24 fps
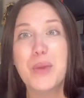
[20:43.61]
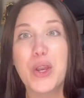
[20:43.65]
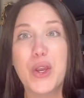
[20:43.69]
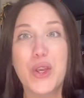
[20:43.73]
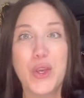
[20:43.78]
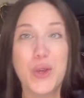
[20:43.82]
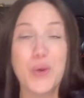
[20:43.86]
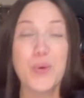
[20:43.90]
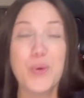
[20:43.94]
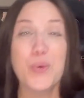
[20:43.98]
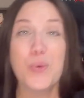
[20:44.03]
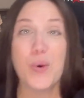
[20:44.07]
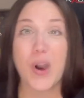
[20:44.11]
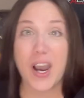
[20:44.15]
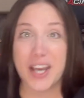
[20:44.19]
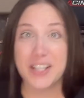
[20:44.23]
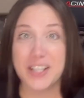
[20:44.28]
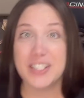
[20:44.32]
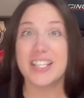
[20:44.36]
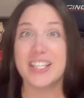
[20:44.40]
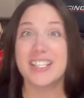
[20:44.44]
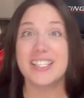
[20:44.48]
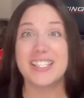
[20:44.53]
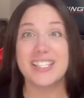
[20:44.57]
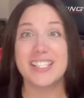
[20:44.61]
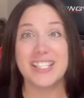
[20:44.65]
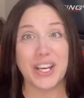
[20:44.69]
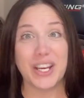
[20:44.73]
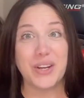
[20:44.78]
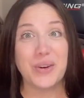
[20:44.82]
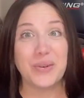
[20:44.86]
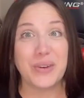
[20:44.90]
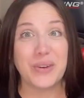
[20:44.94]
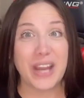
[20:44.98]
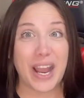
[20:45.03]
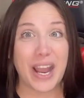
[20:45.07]
you want to
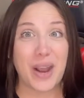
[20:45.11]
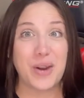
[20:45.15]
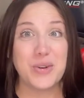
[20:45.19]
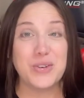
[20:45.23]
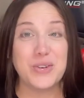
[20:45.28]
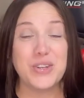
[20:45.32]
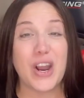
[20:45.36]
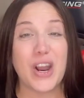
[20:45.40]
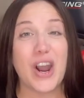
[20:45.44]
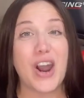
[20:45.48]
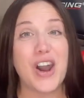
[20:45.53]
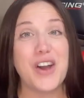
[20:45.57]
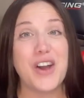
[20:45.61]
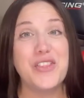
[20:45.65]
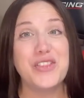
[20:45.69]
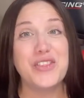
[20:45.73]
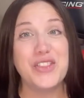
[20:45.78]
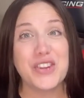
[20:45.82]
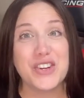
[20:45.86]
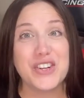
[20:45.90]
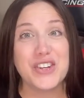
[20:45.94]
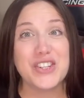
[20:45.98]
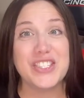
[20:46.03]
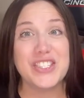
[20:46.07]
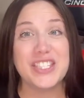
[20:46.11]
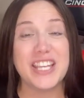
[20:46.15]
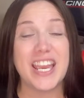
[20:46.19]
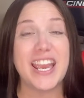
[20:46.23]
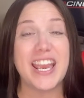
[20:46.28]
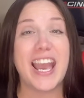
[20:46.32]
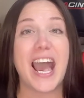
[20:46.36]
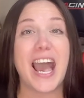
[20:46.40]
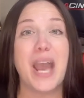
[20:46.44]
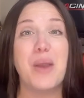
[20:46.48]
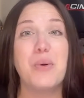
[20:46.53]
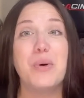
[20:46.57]
stick around on
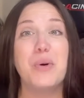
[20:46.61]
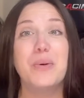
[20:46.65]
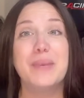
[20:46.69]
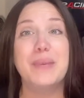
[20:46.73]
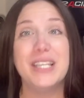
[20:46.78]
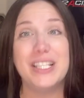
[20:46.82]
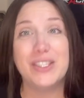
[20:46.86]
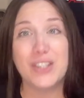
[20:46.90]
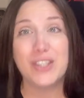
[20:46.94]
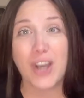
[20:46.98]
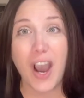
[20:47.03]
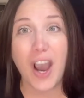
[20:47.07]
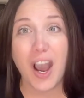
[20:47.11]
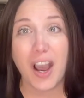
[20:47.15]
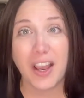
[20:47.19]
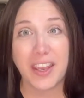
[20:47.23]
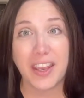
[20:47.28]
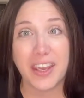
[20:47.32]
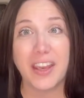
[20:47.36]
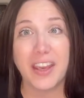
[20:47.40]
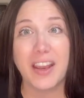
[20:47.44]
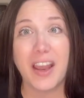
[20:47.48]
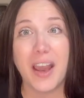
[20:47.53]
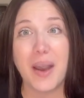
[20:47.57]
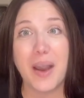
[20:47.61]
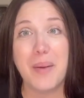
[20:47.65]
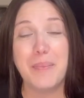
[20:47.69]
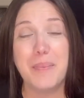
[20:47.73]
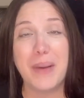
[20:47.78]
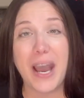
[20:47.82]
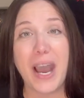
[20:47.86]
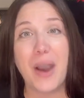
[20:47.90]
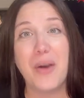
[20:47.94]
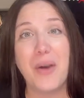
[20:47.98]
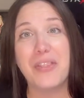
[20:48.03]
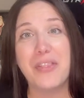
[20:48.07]
Thursday, I will be talking
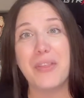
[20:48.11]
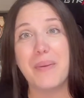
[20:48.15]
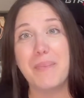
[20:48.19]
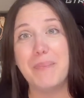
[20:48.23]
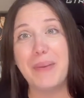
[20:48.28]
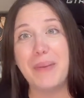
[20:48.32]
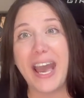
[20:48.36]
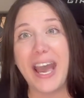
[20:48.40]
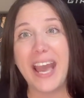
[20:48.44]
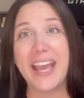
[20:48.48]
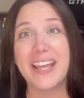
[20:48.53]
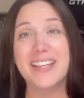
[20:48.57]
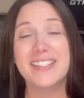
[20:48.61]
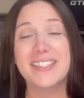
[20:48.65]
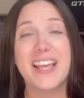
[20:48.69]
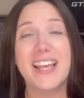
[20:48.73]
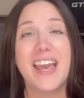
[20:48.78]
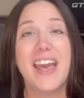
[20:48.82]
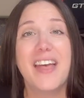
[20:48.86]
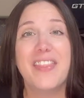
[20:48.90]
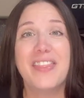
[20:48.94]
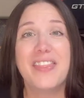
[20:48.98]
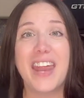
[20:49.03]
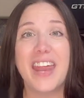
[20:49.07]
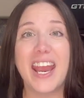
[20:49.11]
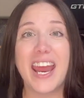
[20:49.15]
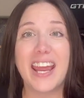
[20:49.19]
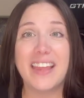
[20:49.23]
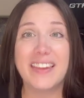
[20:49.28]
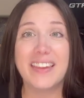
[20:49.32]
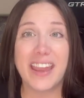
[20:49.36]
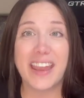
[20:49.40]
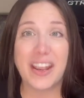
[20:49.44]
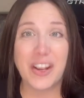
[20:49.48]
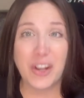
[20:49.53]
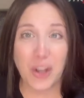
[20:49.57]
about the bags that
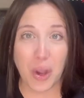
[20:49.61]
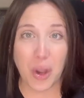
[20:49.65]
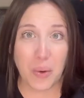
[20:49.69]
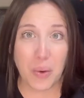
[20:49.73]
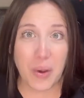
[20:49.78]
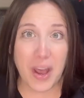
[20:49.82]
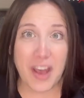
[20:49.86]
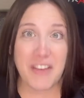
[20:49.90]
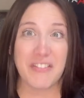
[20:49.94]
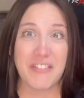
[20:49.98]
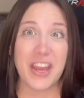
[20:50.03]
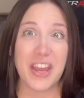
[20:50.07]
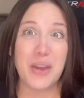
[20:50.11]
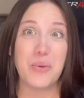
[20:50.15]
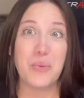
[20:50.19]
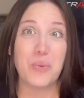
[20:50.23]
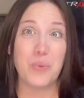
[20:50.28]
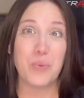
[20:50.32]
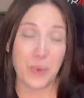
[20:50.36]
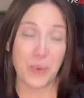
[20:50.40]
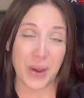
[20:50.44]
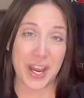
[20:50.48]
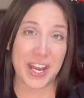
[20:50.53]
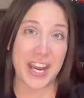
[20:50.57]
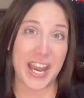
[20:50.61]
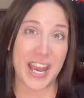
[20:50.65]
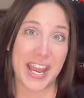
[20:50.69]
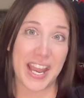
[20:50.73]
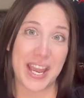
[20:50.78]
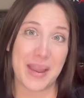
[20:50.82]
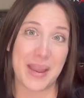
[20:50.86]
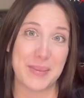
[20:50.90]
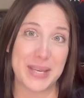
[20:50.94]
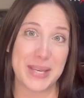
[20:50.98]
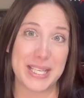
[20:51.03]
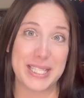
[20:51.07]
I let go of and what
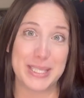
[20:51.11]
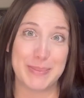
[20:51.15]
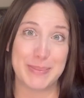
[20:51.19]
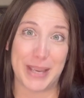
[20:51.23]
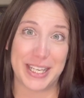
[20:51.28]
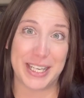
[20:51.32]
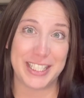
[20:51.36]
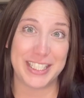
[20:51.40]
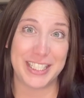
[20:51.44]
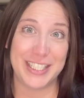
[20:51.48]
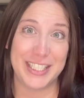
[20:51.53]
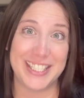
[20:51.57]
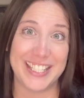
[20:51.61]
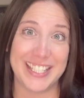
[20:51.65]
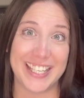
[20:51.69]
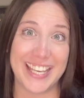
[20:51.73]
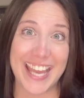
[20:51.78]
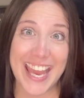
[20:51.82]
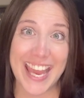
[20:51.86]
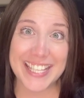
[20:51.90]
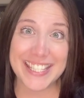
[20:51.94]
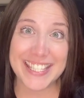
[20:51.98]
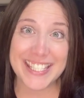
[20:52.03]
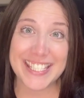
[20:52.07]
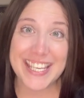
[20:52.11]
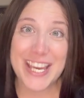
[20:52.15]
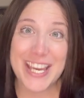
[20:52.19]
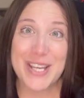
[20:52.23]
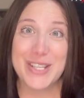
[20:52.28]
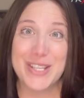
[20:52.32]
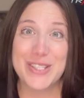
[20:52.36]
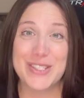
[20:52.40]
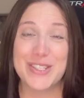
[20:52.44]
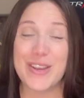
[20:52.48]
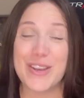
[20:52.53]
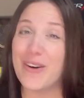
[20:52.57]
I am expecting to get.
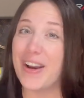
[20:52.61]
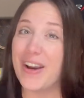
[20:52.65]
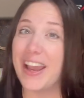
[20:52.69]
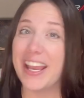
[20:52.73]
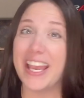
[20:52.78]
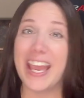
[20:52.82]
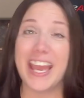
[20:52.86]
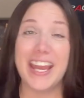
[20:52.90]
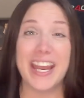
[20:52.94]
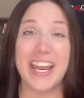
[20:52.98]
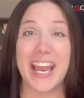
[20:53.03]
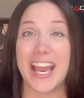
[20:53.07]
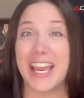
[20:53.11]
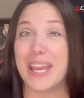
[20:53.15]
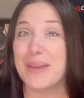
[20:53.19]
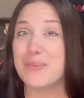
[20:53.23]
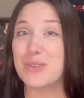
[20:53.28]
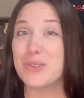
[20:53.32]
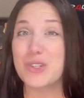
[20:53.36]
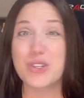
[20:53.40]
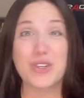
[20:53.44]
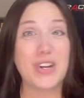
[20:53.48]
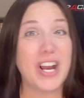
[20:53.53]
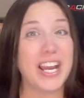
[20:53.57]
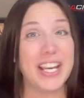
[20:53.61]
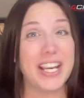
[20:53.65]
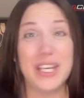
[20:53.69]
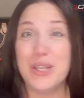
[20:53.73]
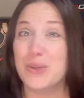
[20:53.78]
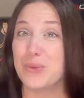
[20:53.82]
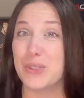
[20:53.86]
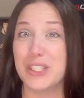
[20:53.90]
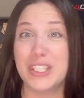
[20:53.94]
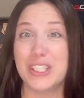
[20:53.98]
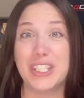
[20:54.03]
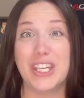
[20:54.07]
So again, I am
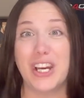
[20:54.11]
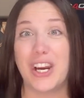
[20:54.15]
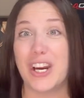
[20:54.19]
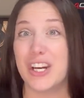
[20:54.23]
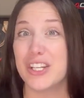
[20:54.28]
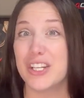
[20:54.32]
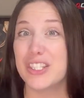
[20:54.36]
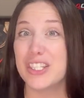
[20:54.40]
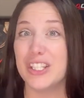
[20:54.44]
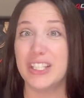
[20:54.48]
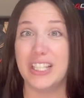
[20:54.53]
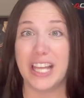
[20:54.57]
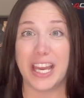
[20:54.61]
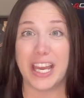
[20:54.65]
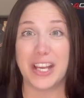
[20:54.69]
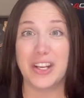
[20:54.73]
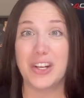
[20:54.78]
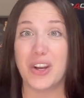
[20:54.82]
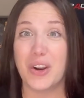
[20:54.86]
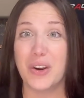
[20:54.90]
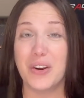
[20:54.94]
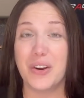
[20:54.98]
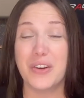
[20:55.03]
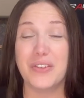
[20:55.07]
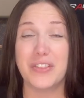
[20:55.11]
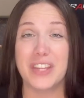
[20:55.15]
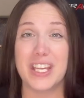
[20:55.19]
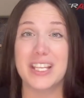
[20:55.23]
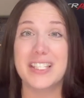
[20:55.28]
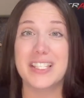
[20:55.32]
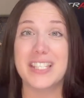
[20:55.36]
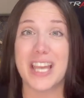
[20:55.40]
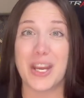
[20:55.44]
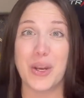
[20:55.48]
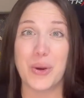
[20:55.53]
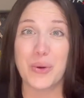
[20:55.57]
trying really hard to let go of
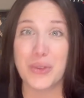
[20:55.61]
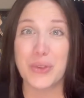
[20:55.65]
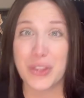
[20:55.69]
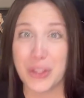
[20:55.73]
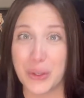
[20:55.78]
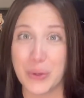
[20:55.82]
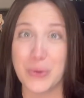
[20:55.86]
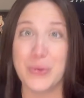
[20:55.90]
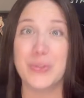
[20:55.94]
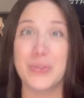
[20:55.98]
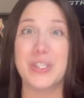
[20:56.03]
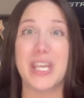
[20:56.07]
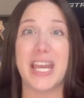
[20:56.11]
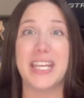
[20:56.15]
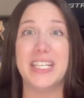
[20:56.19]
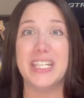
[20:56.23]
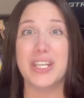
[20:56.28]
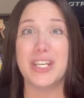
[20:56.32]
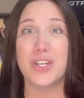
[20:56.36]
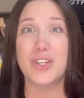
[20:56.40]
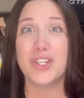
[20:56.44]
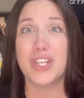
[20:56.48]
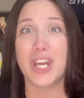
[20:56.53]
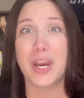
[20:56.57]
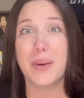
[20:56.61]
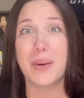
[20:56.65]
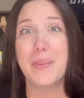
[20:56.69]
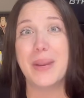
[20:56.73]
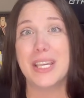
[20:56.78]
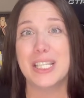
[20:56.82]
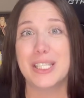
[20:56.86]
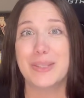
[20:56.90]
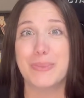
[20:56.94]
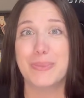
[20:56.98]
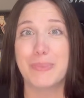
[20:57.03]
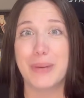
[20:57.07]
things I don't use. I did share
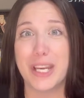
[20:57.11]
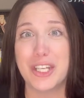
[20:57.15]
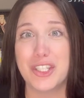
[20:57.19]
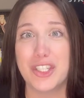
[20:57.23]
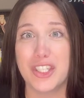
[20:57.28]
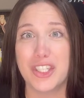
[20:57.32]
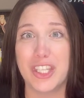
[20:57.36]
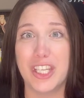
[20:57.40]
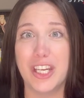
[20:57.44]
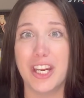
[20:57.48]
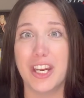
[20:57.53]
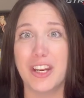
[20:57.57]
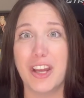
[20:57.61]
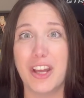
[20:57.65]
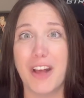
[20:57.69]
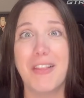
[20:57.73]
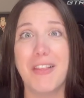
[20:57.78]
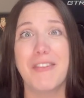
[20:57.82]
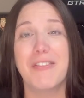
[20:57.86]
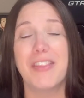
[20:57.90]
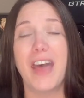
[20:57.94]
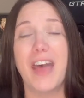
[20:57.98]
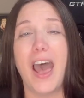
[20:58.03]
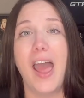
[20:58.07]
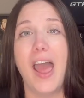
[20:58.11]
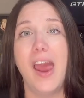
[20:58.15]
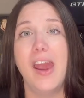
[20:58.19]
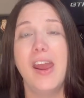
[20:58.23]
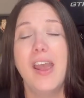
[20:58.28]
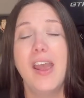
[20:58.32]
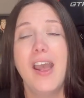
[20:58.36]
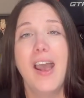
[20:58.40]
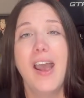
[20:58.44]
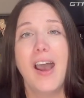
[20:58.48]
my spreadsheet and all of that.